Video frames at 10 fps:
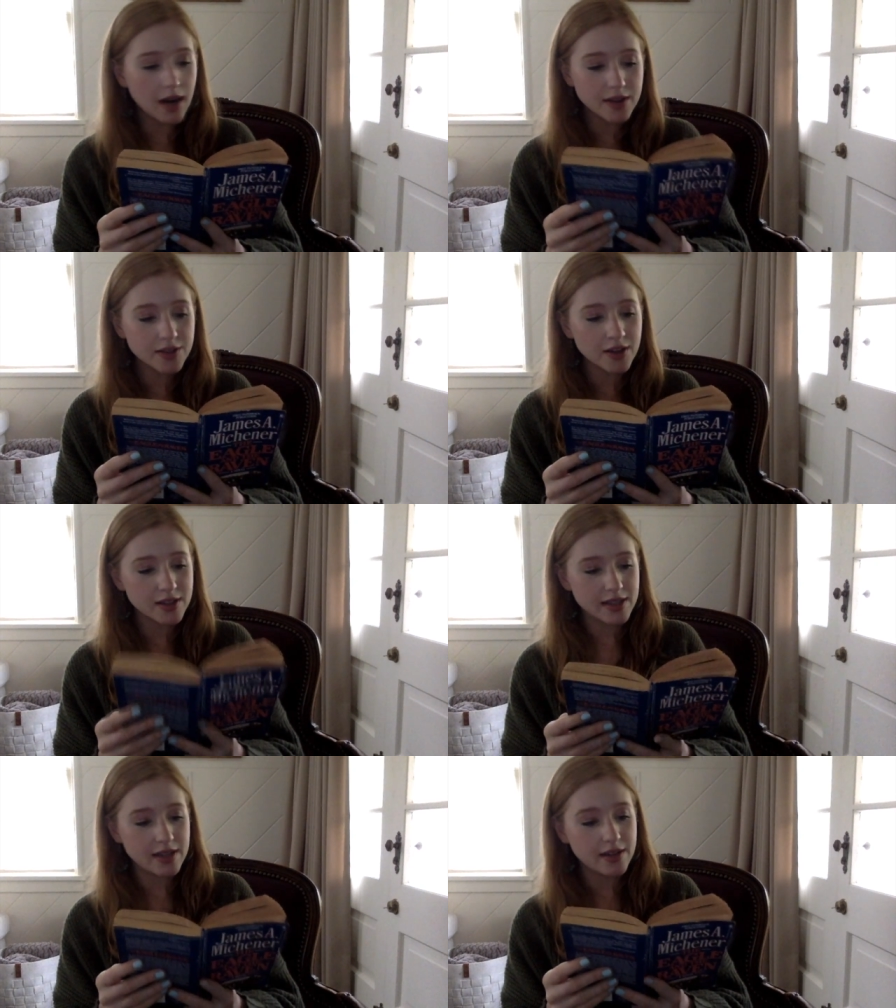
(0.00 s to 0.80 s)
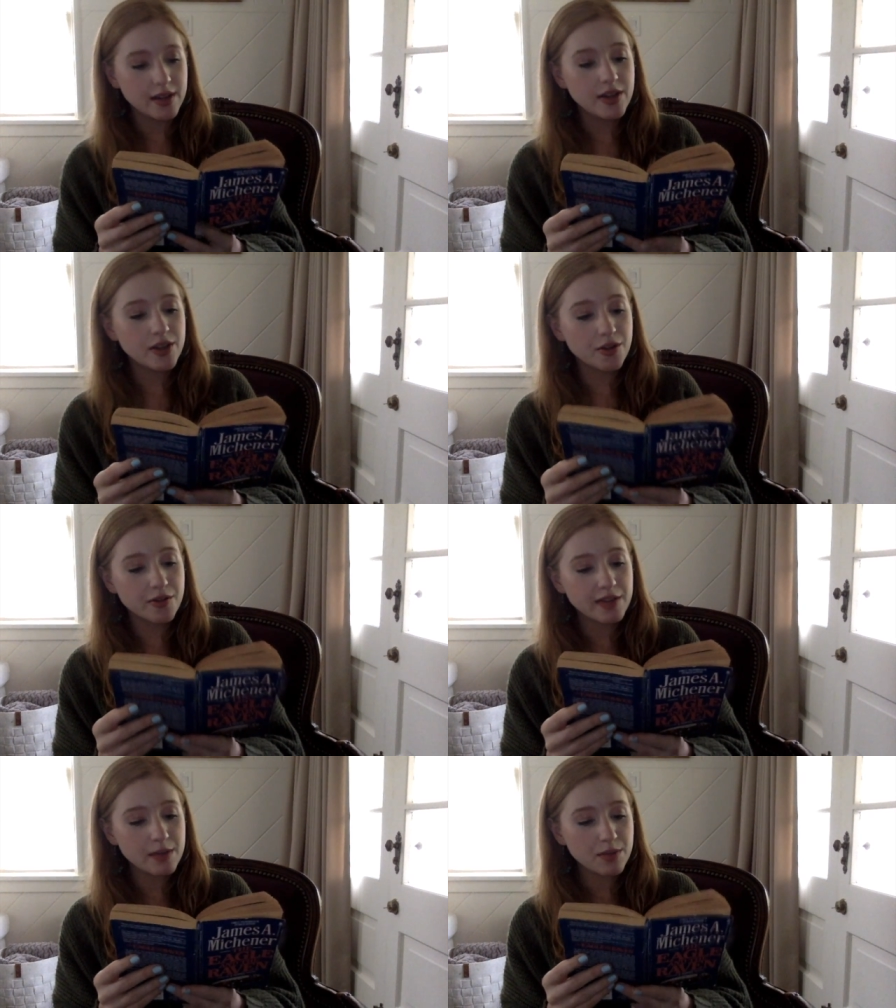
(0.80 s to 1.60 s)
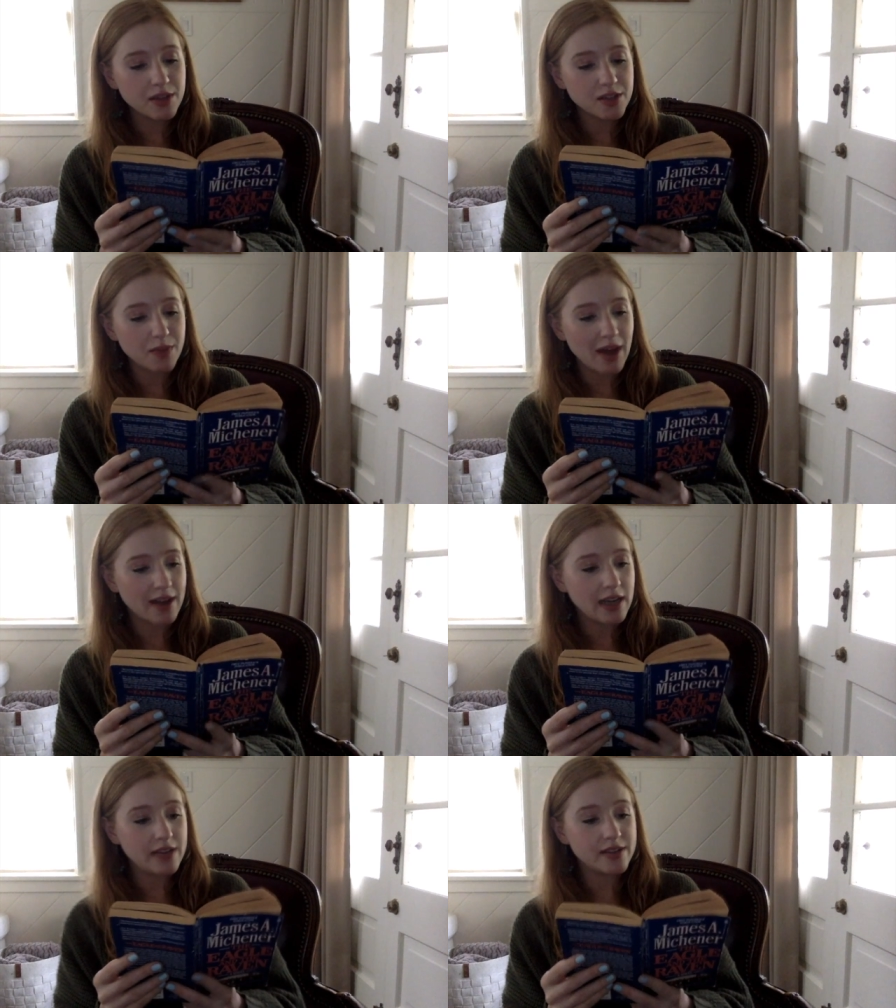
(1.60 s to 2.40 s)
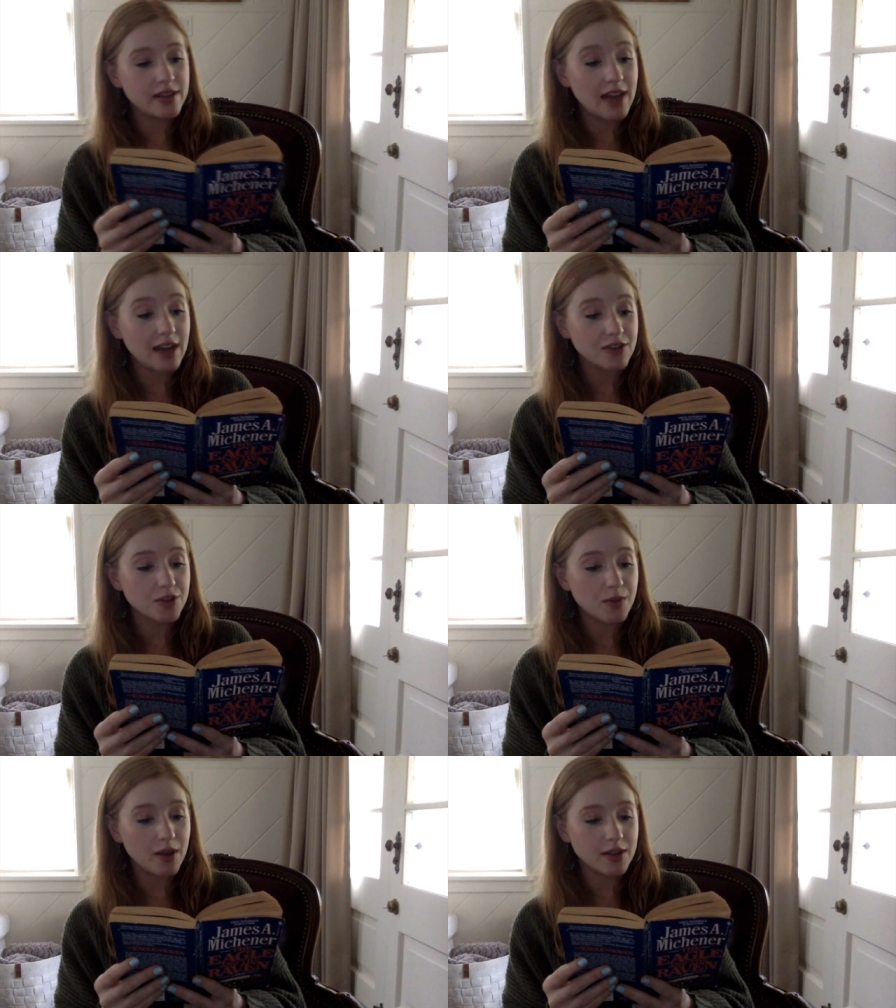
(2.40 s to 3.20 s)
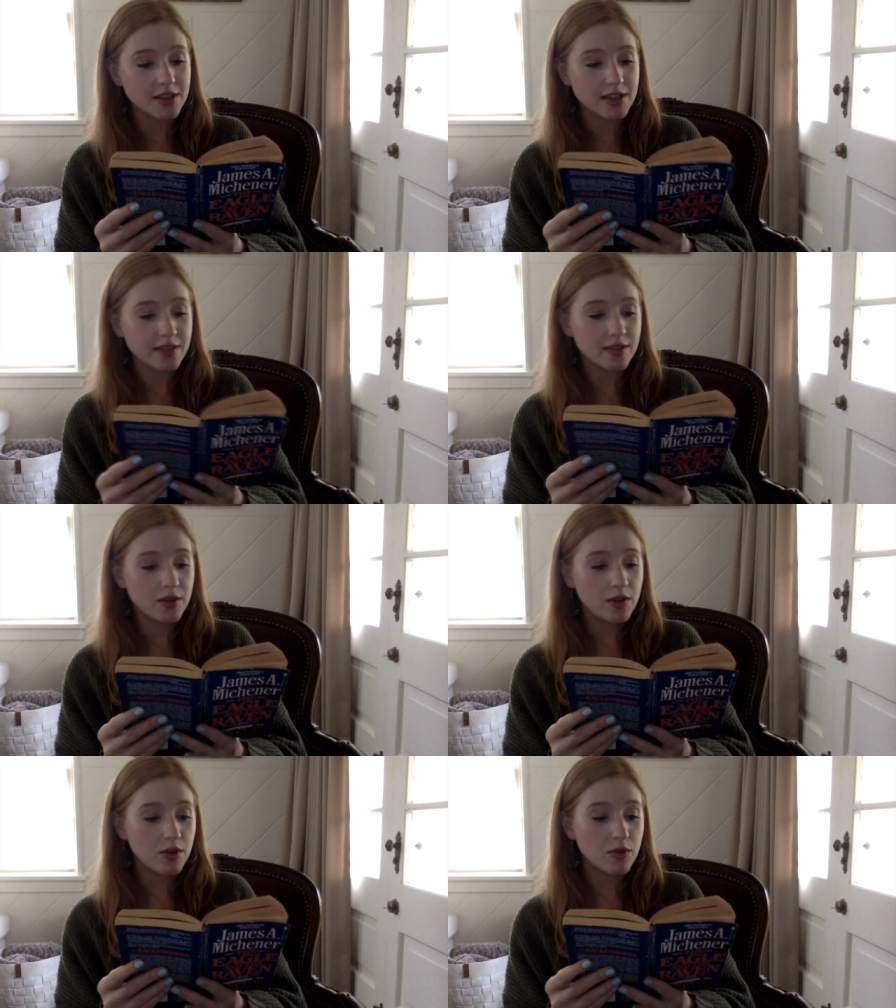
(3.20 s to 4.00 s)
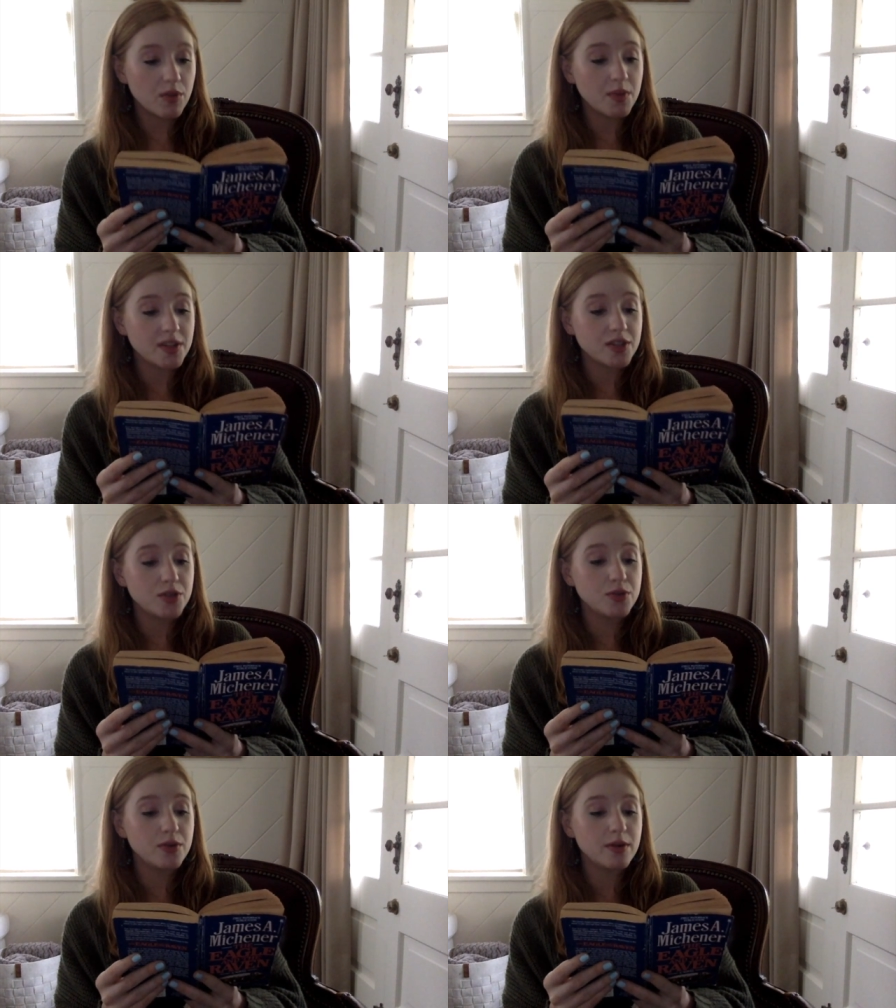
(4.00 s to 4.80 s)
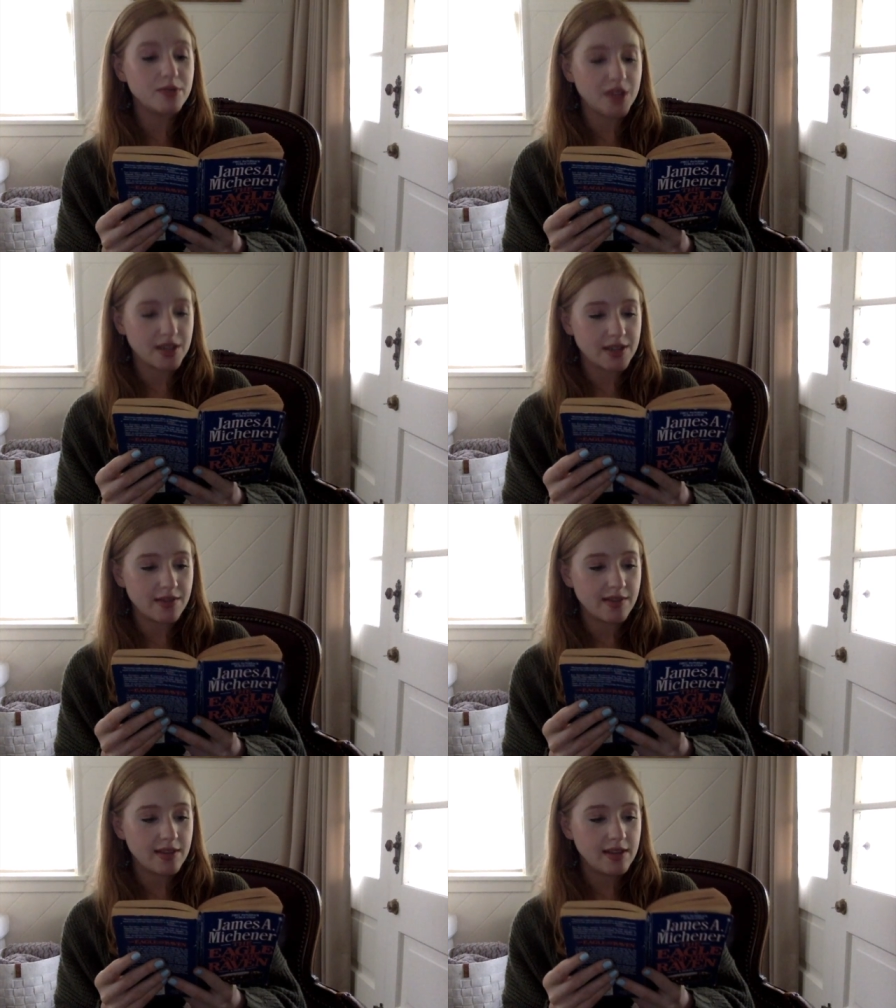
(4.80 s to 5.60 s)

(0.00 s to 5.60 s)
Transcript: Undaunted, Houston plunged back into national politics with but two objectives